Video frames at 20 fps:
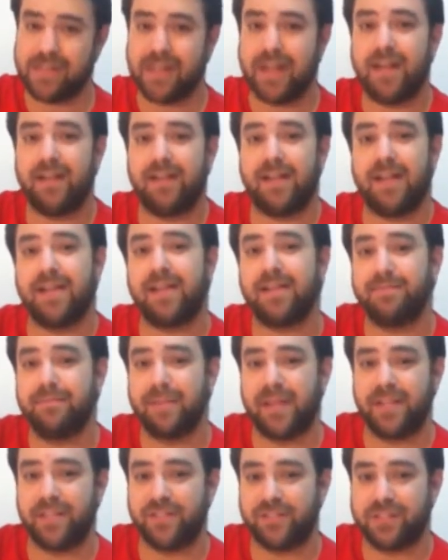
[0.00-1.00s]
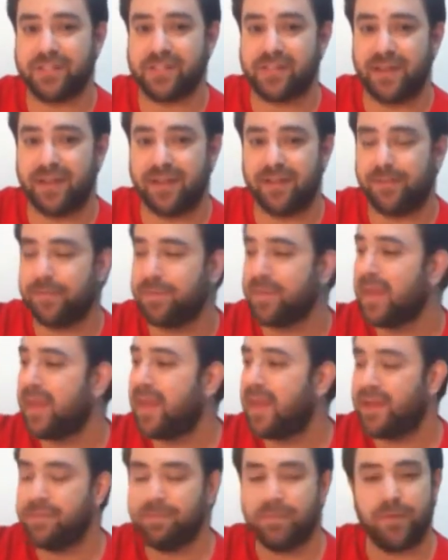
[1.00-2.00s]
scale and a major scale,
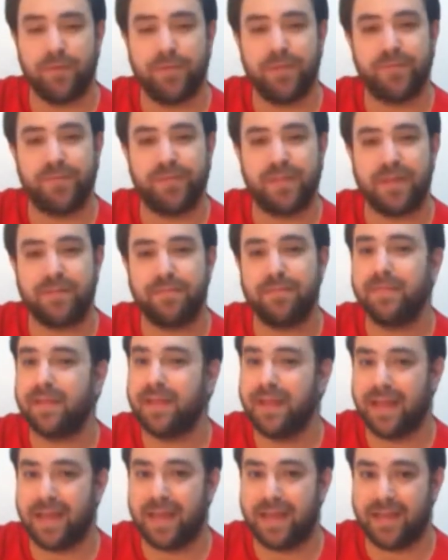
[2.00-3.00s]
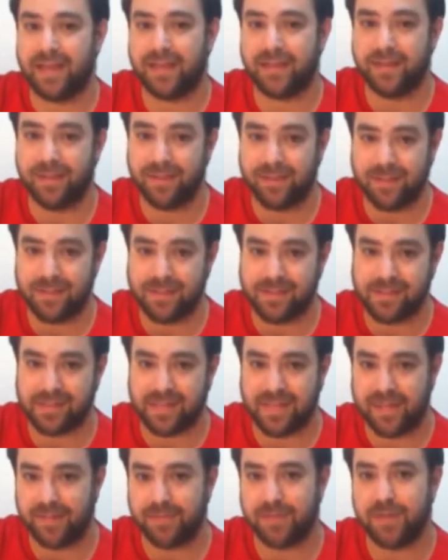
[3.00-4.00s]
and both of them had the
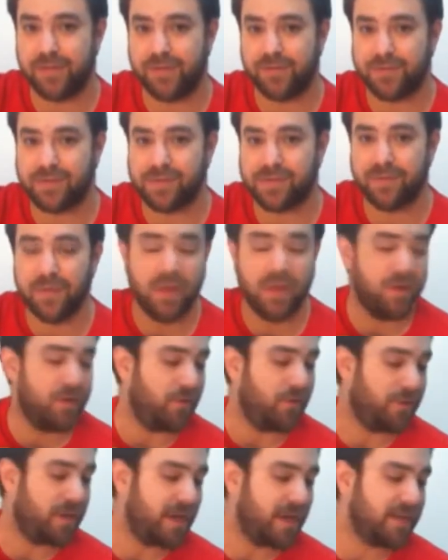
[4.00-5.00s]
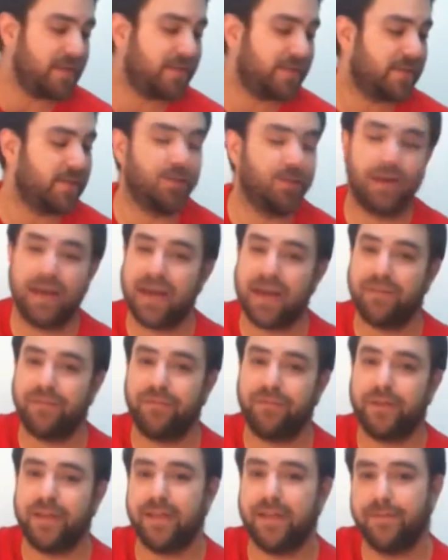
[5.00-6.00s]
same notes. Okay, so
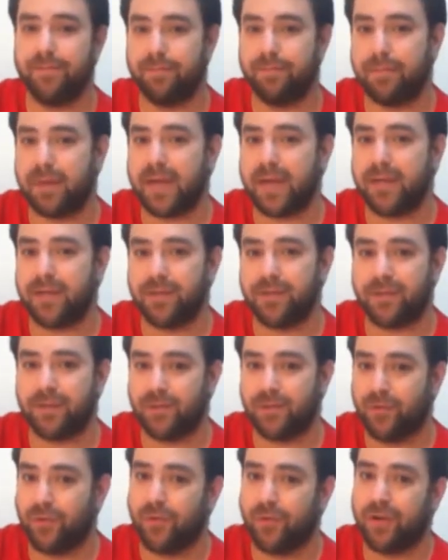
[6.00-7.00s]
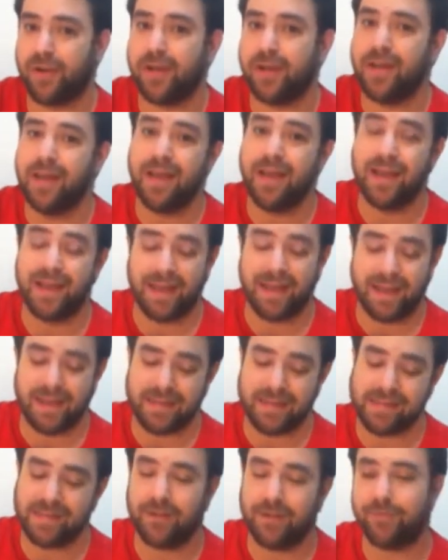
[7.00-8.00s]
every minor chord
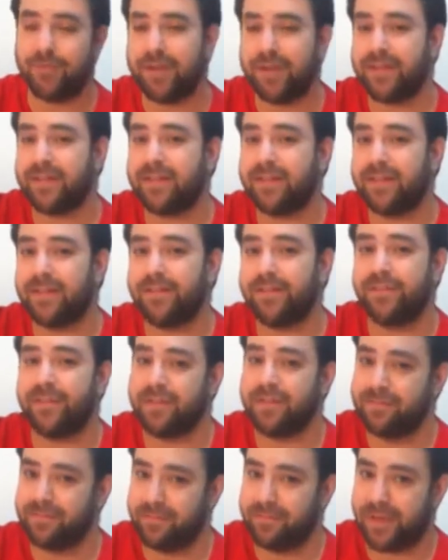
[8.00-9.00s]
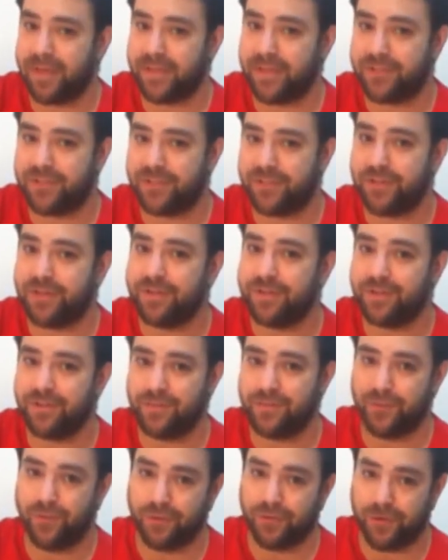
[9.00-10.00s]
has a relative major
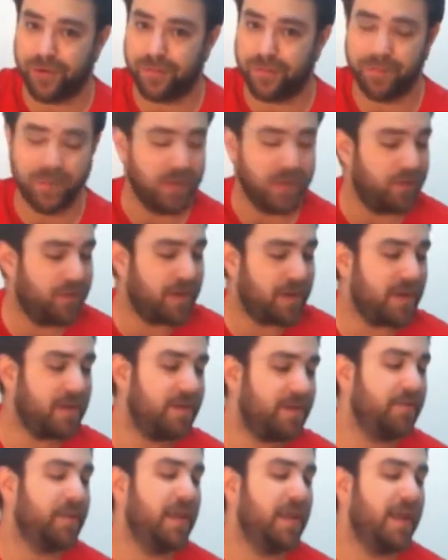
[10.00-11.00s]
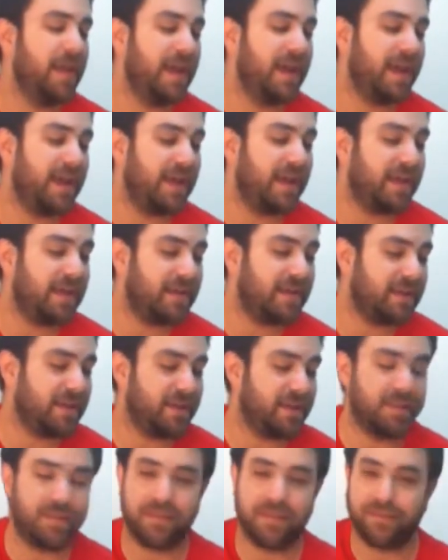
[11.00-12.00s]
chord. Okay, and
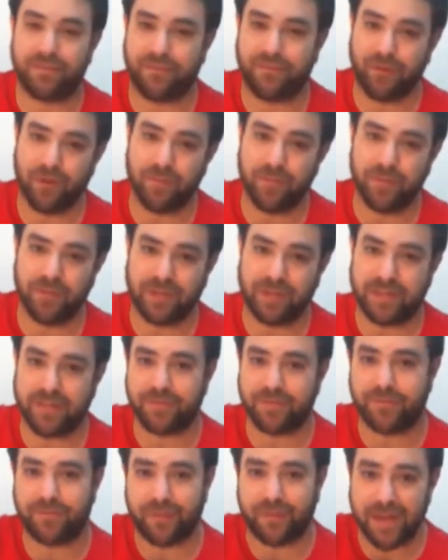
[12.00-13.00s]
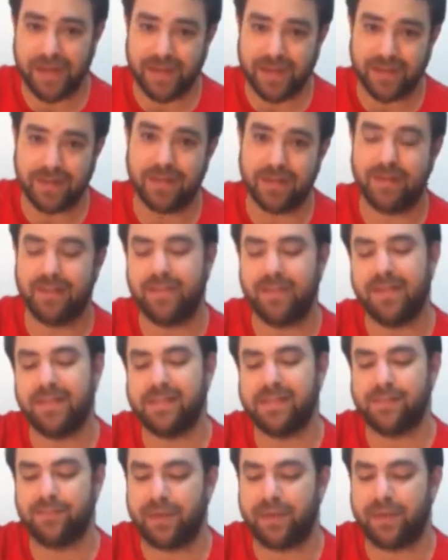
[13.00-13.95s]
the formula to find these